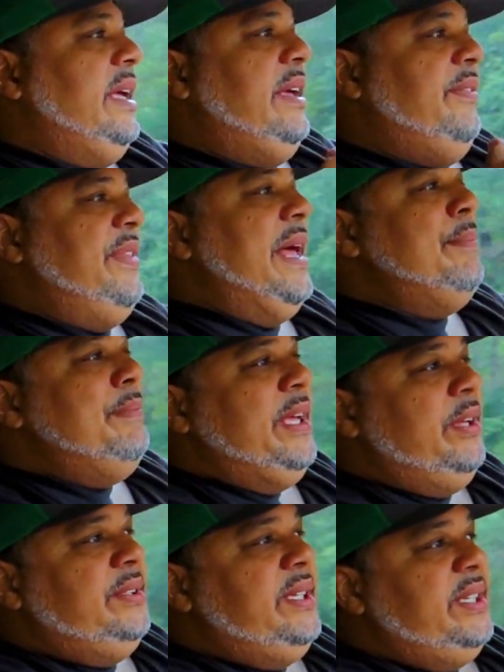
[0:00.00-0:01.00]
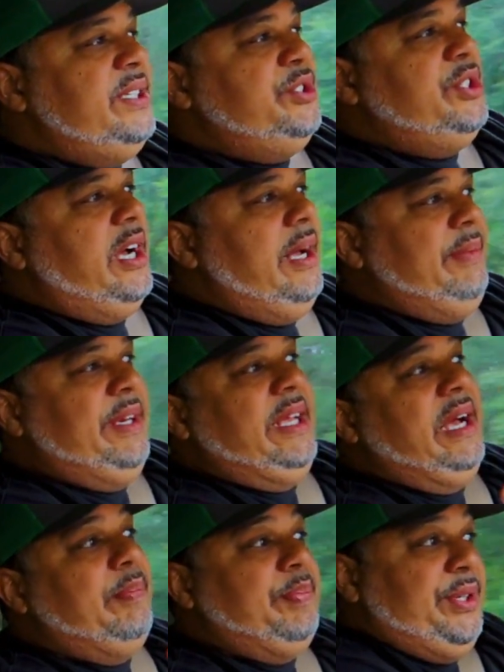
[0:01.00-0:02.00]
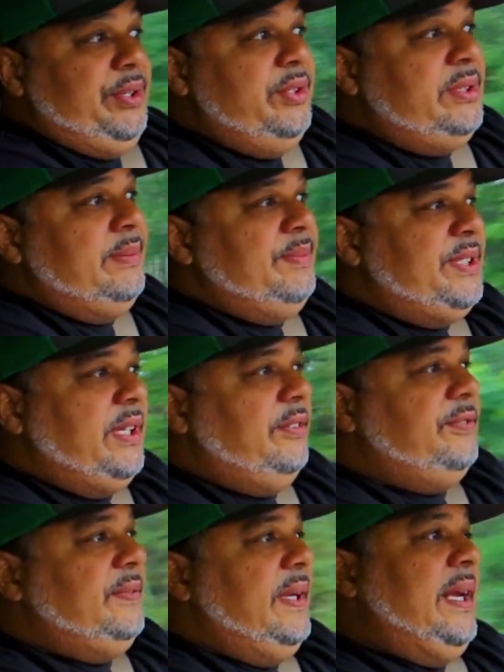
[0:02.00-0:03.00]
if that male did his job and he outproduced himself